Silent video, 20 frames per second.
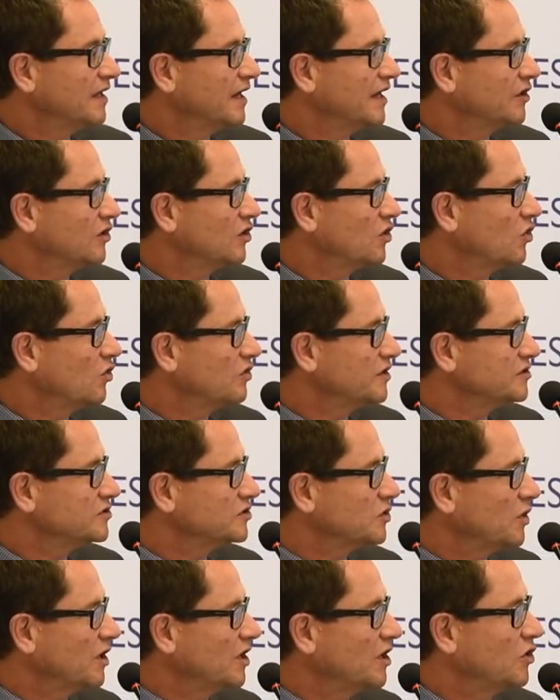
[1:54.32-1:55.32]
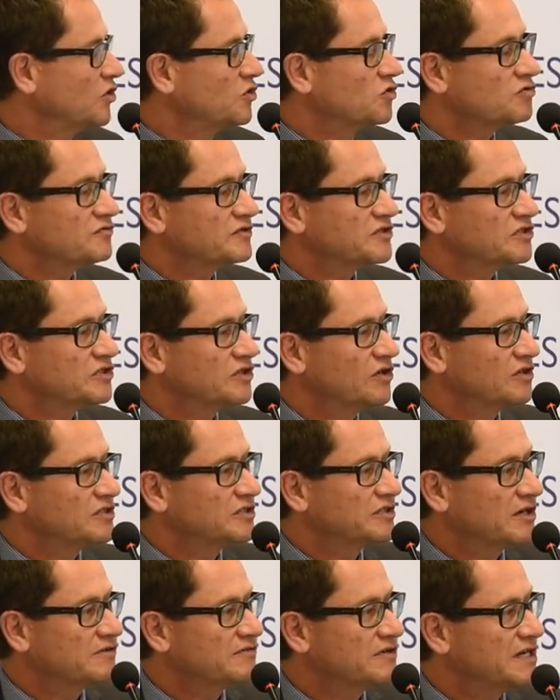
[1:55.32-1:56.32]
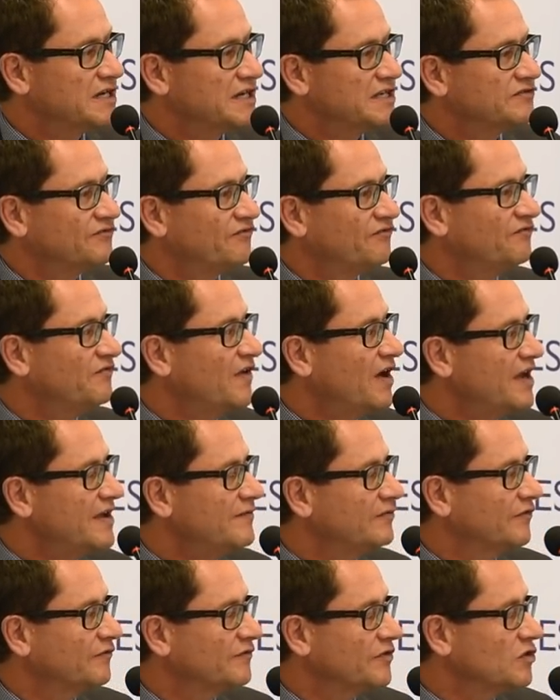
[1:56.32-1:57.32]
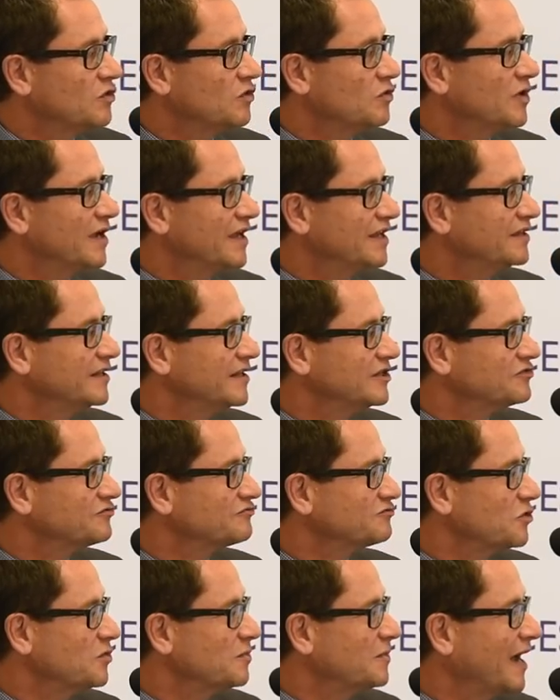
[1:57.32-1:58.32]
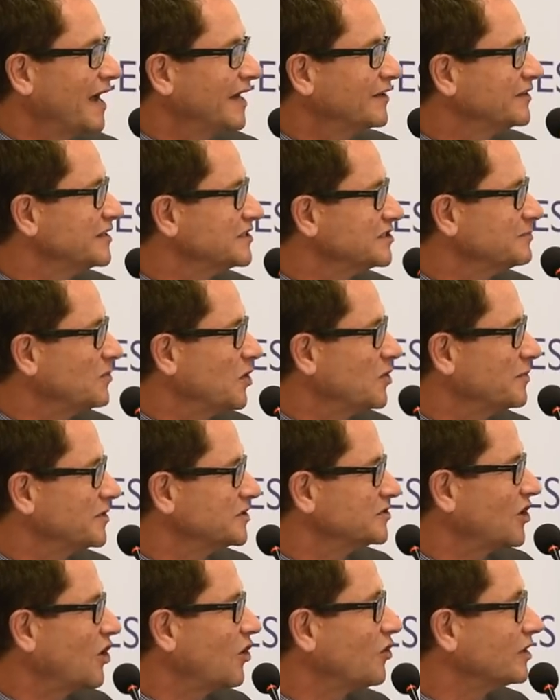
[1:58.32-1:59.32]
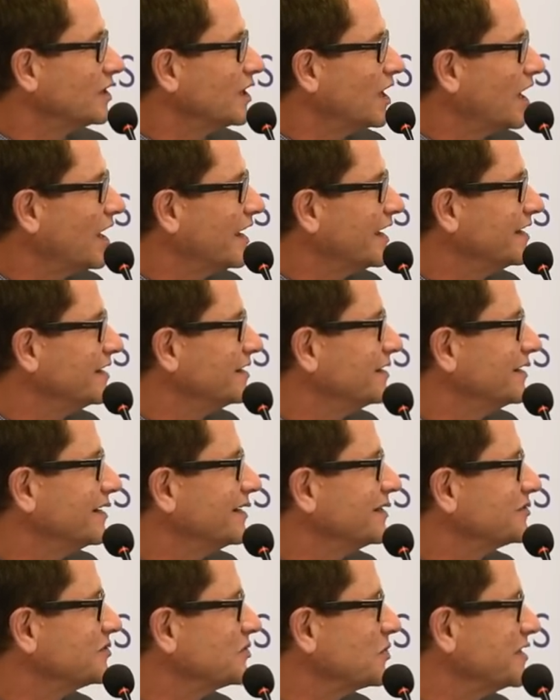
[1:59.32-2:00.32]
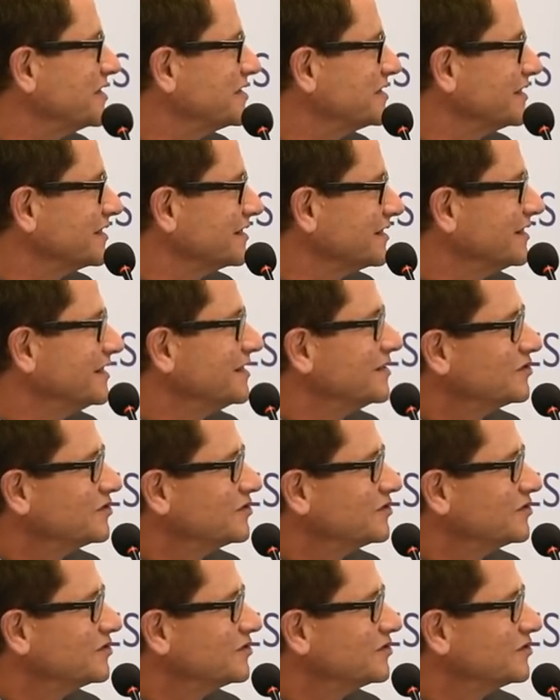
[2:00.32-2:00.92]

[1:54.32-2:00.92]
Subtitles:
And according to our local research, there are at least 5 of you in this room at this moment online tweeting.